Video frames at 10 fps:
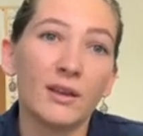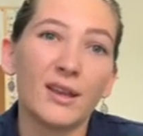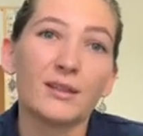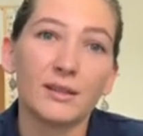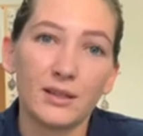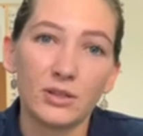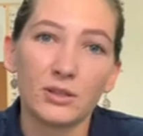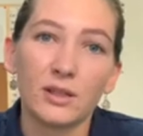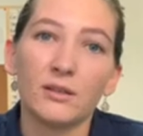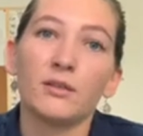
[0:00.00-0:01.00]

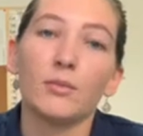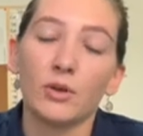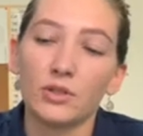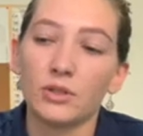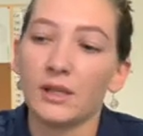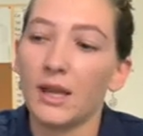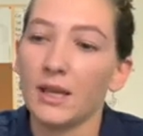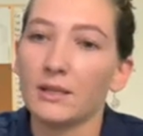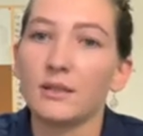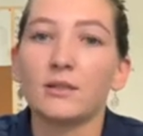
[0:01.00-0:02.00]
intellectually, emotionally
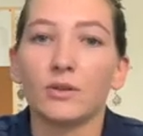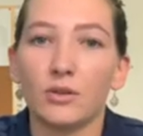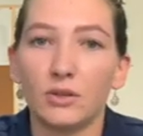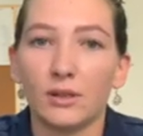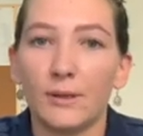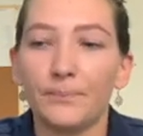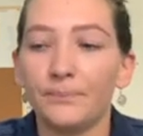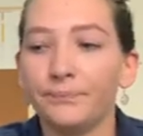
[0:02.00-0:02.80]
and socially.